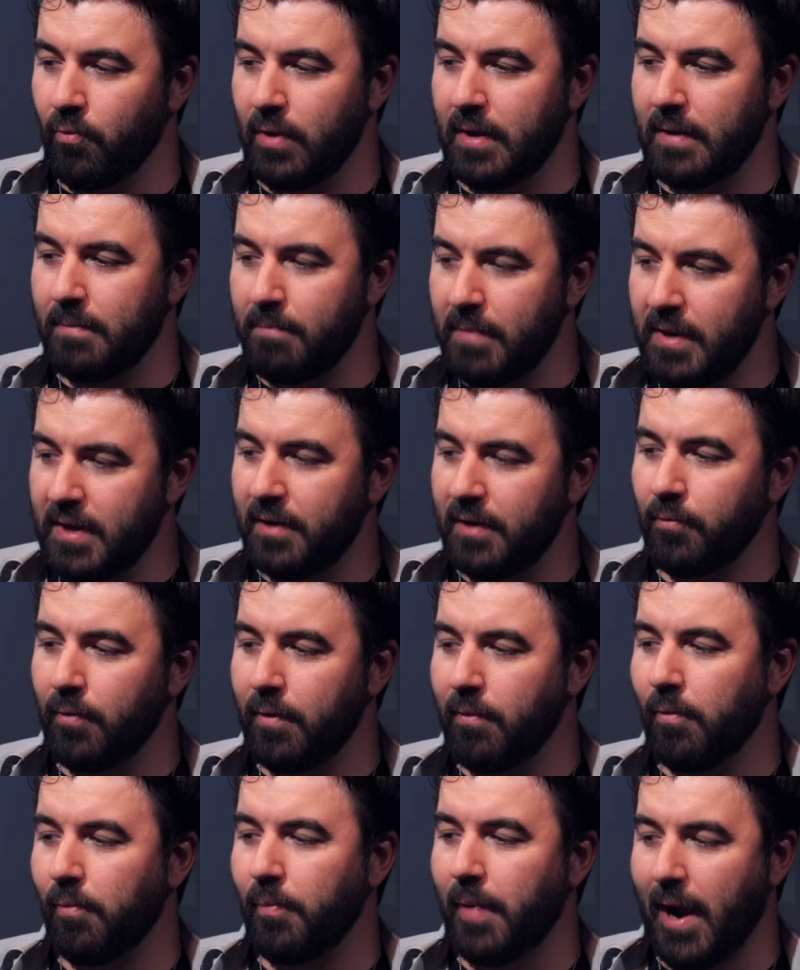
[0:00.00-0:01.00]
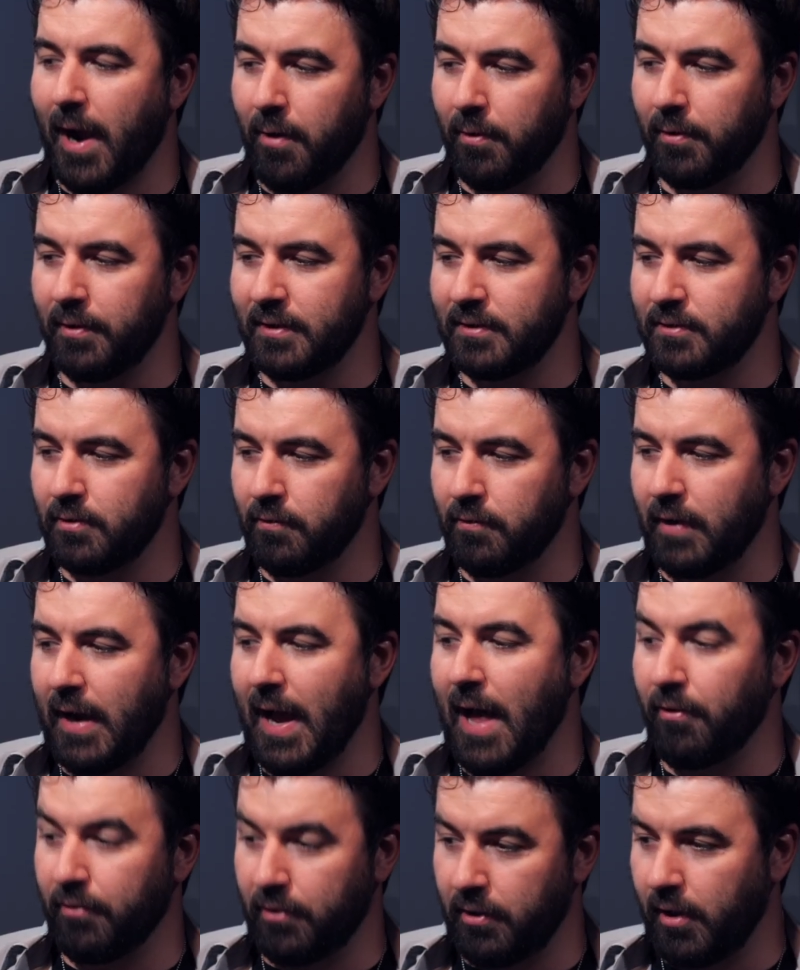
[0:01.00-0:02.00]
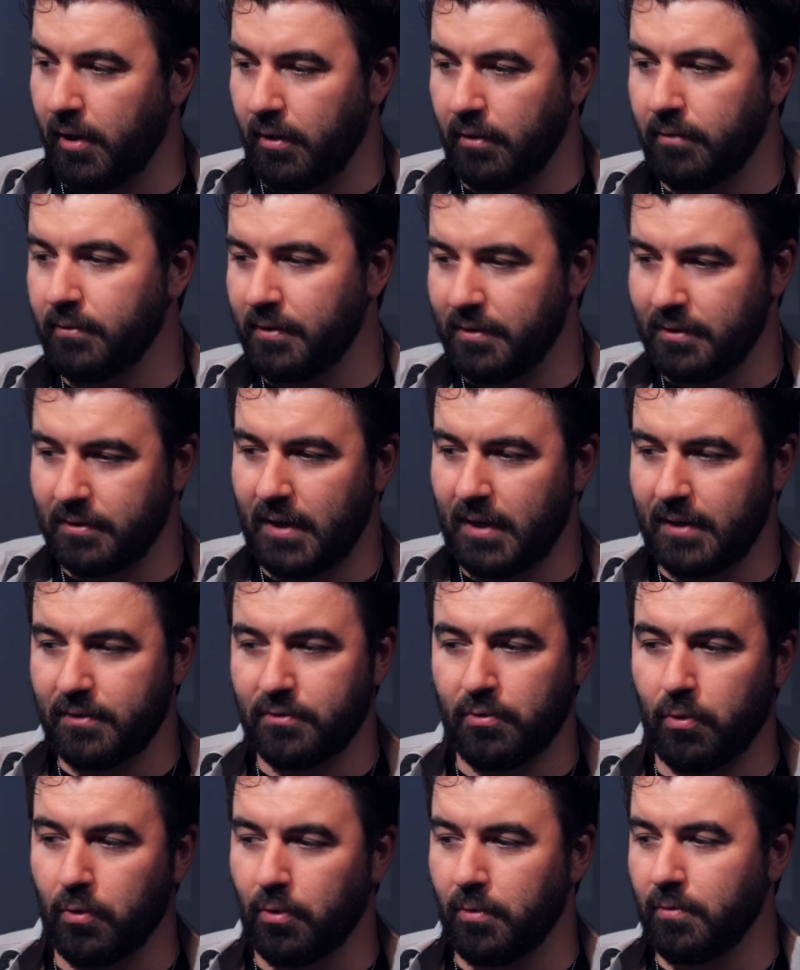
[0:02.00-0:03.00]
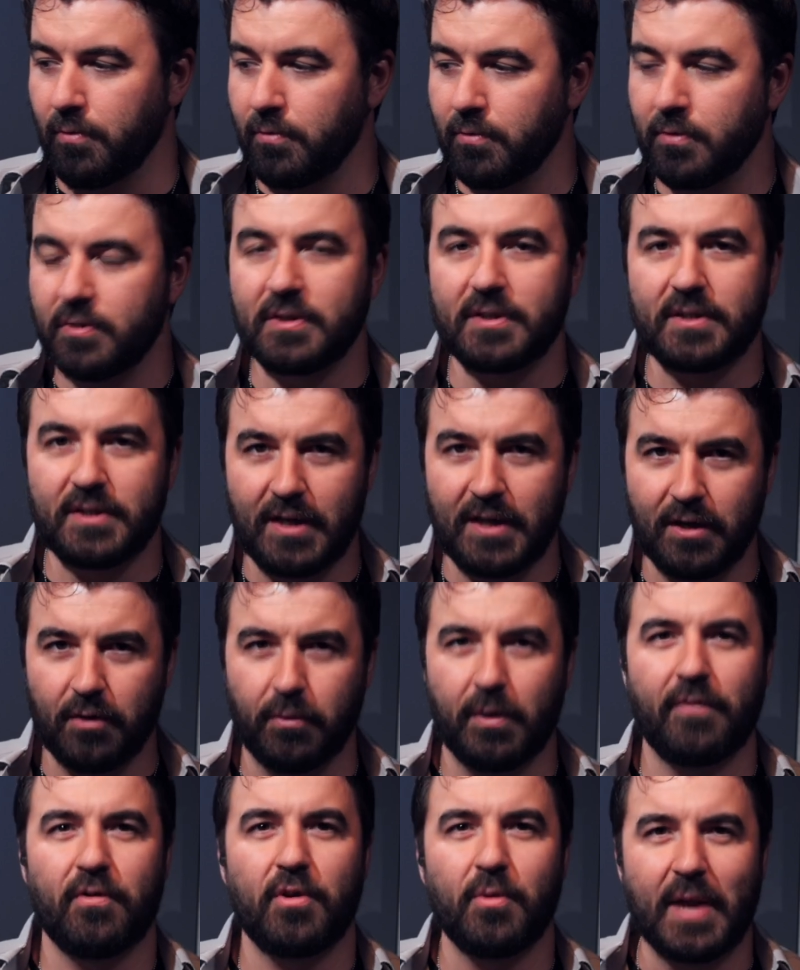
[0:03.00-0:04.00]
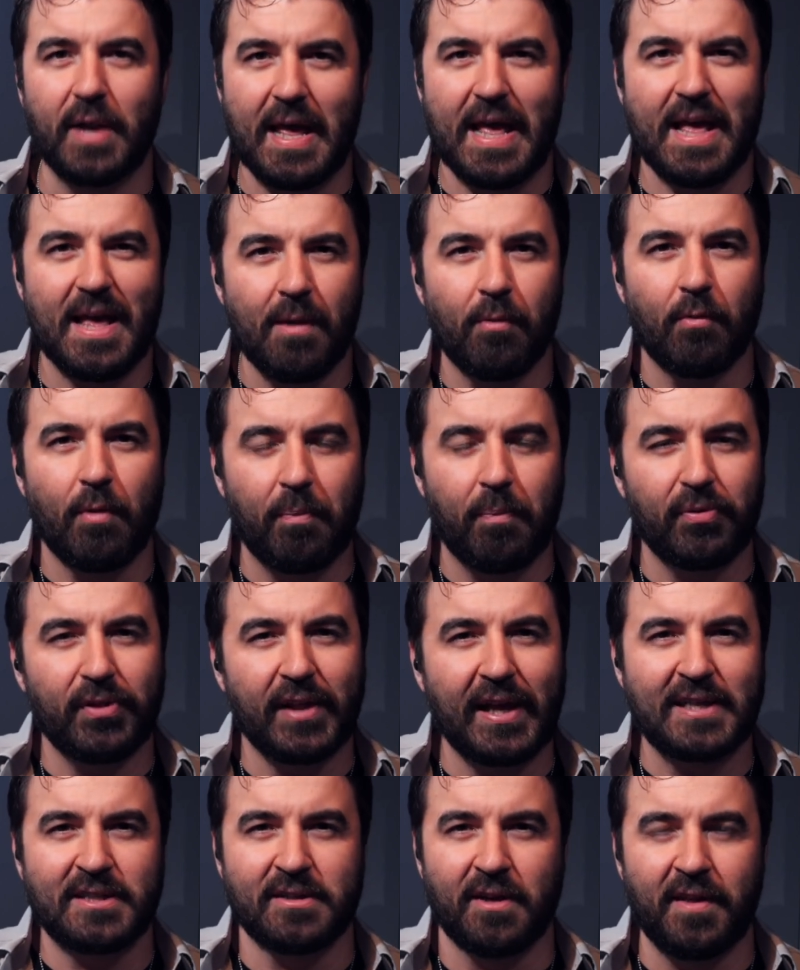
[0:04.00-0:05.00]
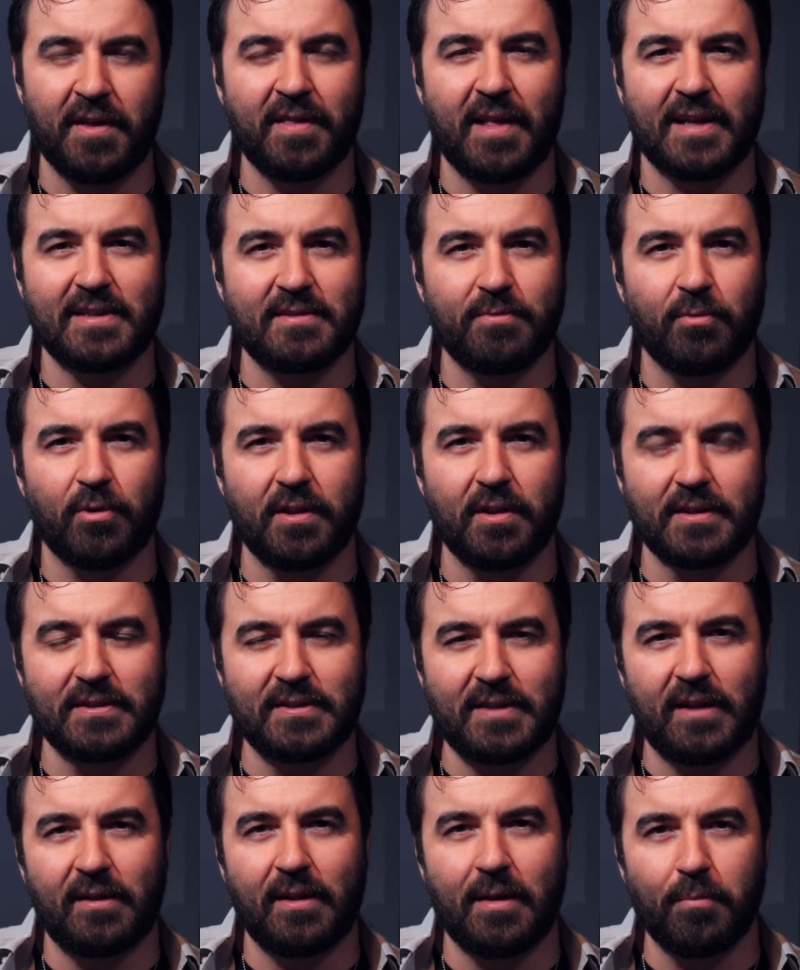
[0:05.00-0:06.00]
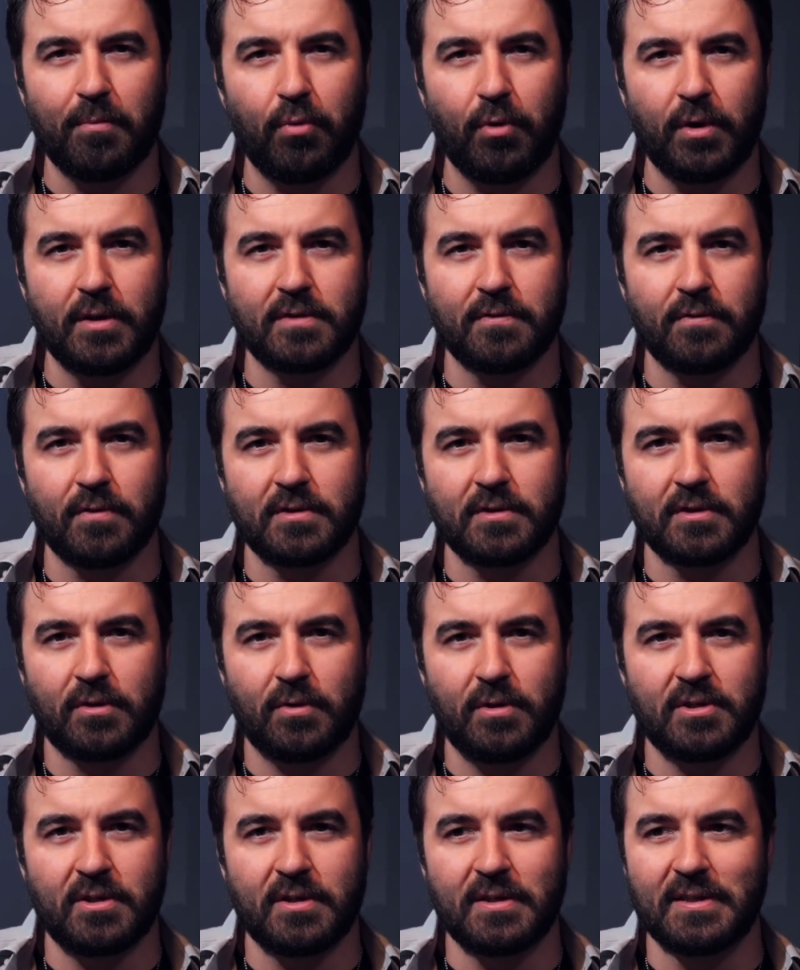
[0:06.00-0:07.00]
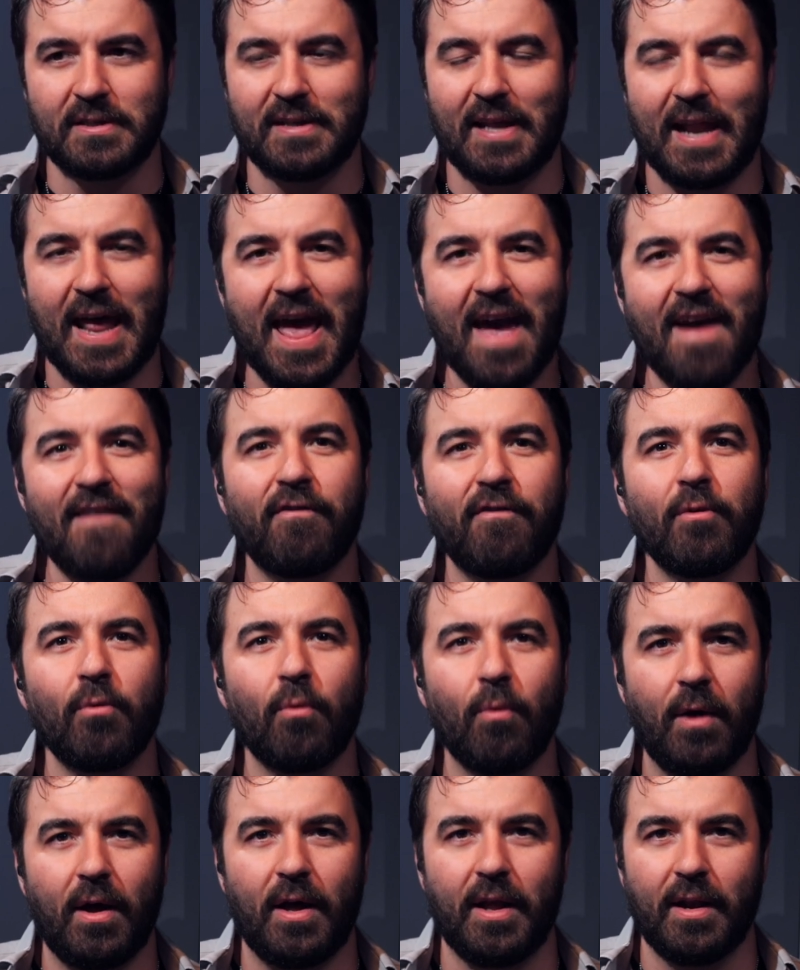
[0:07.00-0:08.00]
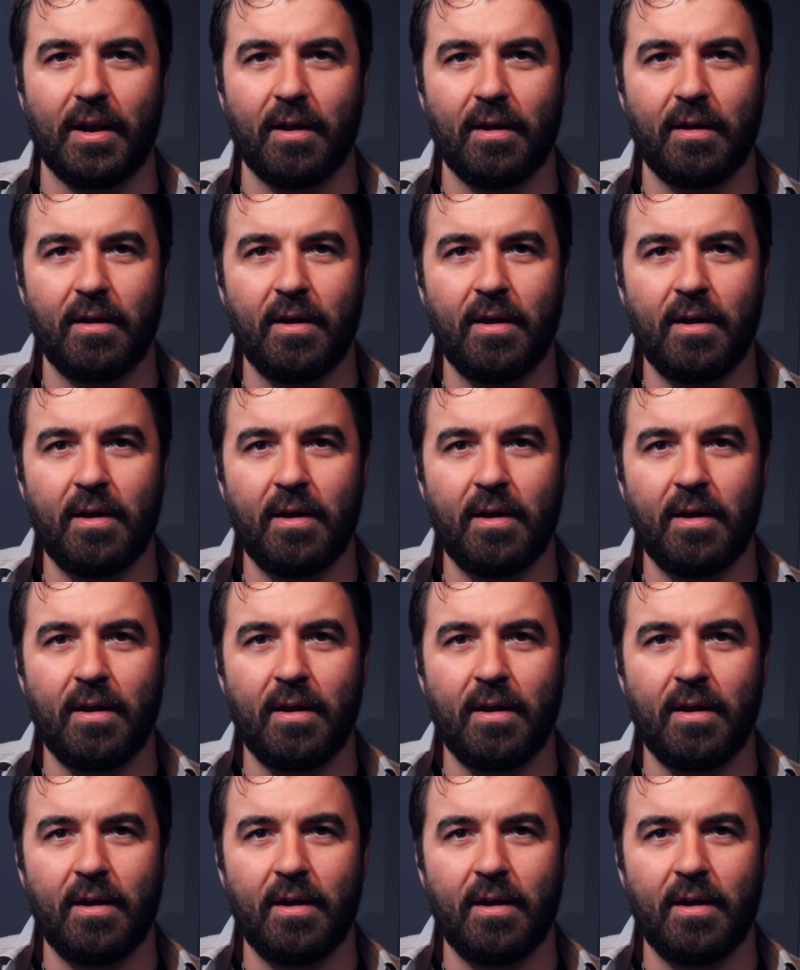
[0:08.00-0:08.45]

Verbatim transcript: We admitted we were powerless over alcohol, in this case, or sin, or whatever you want to replace it. I think that's one of the salient points for us as Christians, is that every one